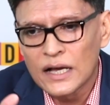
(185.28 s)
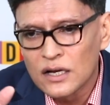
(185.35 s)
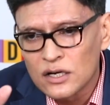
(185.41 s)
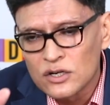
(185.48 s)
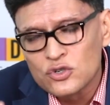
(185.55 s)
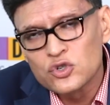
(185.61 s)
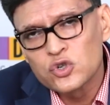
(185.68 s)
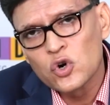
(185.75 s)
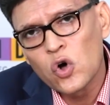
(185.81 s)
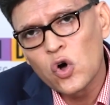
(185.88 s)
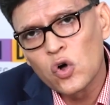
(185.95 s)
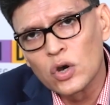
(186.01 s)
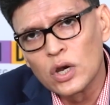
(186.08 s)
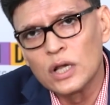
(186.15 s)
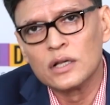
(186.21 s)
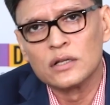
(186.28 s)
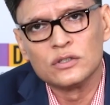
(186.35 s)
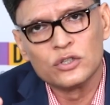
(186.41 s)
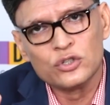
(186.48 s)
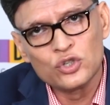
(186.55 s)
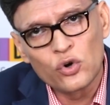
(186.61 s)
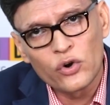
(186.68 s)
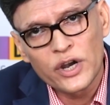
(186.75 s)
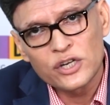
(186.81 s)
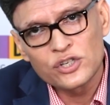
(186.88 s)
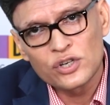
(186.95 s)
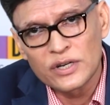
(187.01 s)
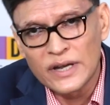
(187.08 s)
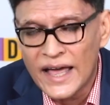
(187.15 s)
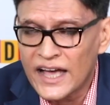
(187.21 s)
control the
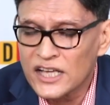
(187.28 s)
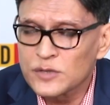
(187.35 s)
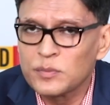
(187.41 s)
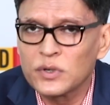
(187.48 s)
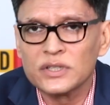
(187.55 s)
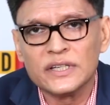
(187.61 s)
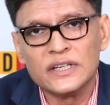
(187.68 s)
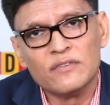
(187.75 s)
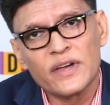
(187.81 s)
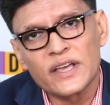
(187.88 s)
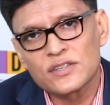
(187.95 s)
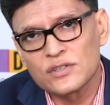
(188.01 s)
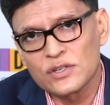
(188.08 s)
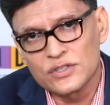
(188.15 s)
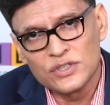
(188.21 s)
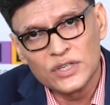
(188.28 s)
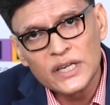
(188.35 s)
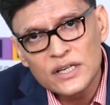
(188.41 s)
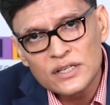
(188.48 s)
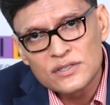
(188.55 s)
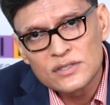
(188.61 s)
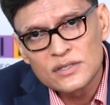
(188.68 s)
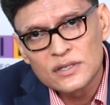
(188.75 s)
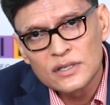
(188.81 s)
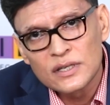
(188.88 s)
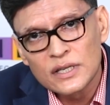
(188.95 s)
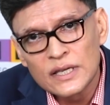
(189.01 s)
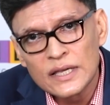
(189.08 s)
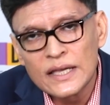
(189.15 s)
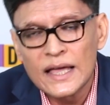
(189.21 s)
duration as per the investor's needs,
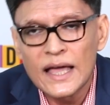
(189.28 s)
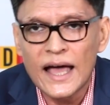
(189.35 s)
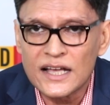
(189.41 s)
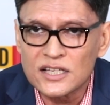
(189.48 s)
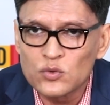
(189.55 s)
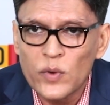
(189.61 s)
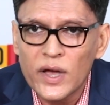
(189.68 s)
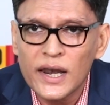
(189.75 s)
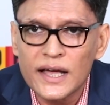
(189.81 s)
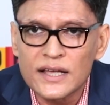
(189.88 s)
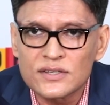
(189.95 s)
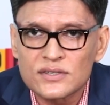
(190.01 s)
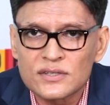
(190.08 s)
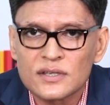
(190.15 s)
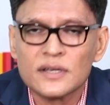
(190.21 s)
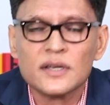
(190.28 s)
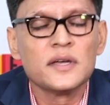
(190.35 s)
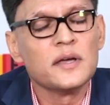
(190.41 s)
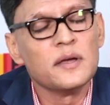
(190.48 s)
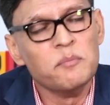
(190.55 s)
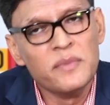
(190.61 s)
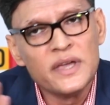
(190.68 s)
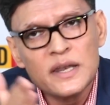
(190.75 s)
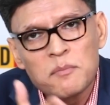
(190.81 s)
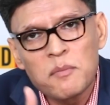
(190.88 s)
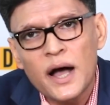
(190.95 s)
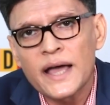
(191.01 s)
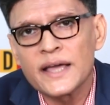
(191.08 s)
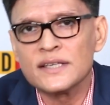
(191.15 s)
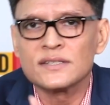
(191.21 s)
as well as
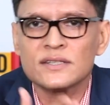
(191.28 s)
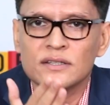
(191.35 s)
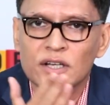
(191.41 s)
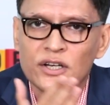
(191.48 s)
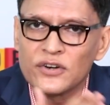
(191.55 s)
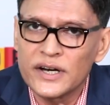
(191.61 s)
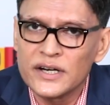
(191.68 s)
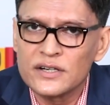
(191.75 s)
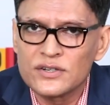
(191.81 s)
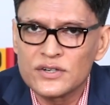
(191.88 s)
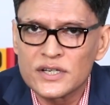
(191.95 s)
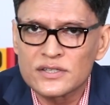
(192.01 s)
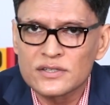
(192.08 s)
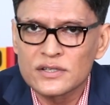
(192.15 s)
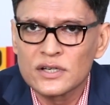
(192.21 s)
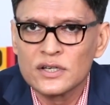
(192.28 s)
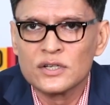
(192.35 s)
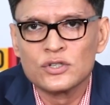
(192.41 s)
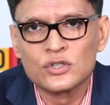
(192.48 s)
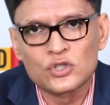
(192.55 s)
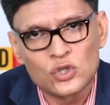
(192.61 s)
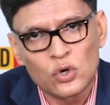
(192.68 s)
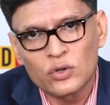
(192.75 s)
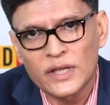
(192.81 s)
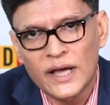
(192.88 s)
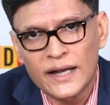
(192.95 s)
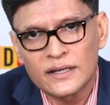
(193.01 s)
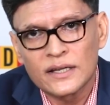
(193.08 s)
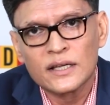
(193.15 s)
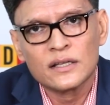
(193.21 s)
minimize the credit risk so
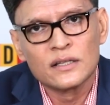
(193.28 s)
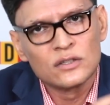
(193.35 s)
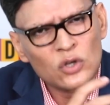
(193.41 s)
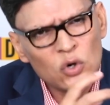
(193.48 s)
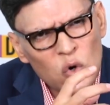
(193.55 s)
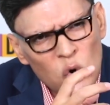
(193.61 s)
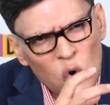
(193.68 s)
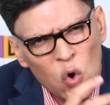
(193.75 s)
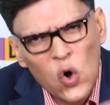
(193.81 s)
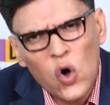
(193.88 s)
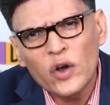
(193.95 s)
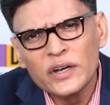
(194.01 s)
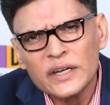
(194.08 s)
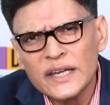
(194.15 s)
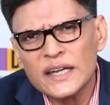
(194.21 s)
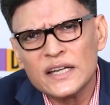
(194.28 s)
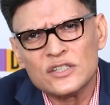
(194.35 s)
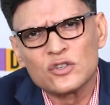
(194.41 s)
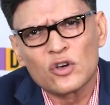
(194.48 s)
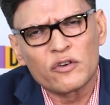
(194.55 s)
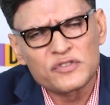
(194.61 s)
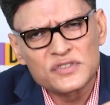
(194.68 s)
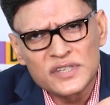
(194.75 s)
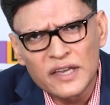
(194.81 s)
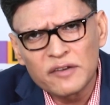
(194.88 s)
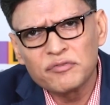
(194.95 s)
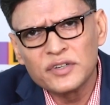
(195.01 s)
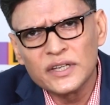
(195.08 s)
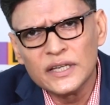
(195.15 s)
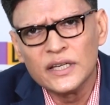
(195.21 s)
that the core needs of
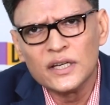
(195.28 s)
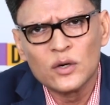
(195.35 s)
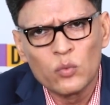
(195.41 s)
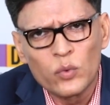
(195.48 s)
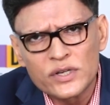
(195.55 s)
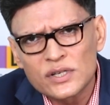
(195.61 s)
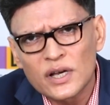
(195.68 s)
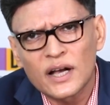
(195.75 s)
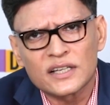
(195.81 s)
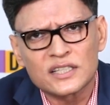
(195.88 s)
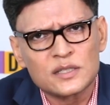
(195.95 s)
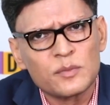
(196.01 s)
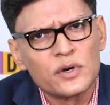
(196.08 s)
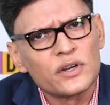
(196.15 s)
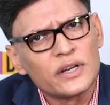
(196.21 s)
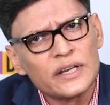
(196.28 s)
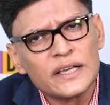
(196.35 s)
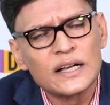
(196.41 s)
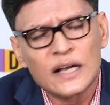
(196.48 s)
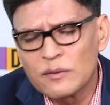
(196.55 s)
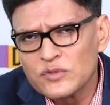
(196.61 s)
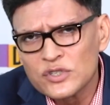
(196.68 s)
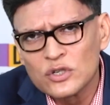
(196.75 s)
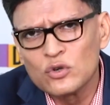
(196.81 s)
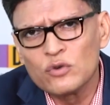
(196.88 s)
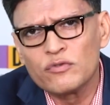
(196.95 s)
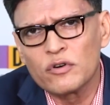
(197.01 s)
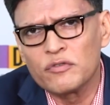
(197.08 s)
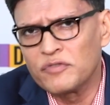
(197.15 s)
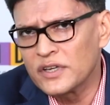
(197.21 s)
safety which a customer really comes into
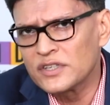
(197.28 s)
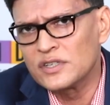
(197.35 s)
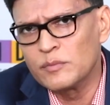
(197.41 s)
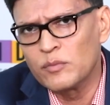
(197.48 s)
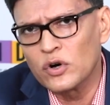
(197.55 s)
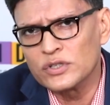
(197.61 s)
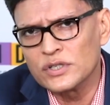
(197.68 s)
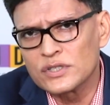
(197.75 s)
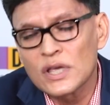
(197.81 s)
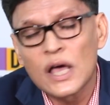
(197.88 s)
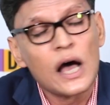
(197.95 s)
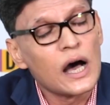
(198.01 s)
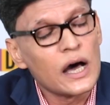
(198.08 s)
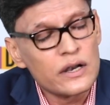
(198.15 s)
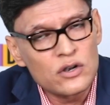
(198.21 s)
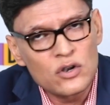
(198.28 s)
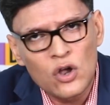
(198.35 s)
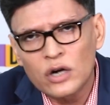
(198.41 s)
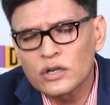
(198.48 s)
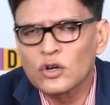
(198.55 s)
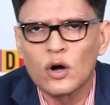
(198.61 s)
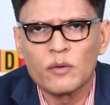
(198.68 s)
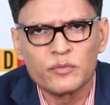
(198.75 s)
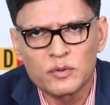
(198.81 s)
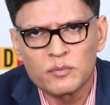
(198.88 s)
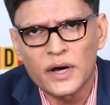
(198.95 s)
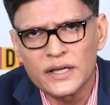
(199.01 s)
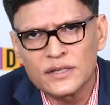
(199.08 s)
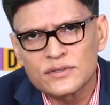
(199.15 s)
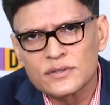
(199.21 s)
for fixed deposits are not
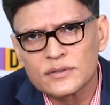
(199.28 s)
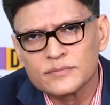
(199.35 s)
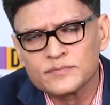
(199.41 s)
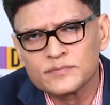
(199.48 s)
compromised.